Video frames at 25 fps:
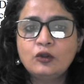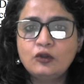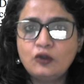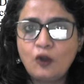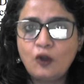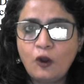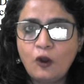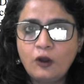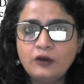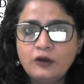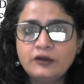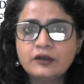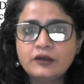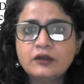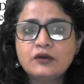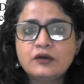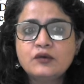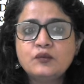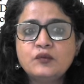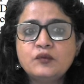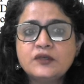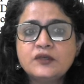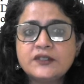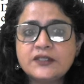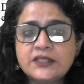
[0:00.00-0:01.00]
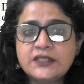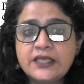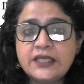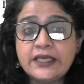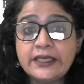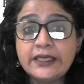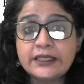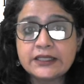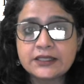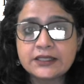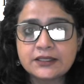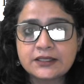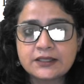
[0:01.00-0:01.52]
Thought
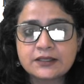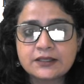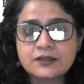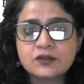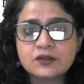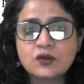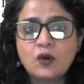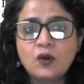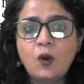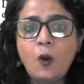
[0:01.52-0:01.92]
precedes